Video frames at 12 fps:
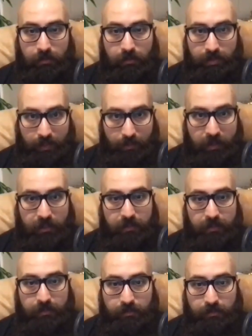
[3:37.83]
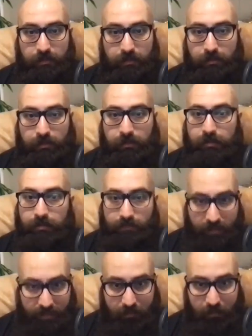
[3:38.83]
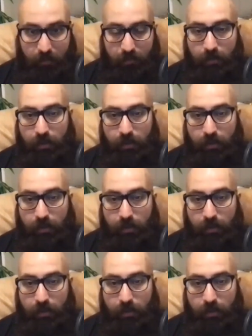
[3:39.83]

Islam kills, first of all.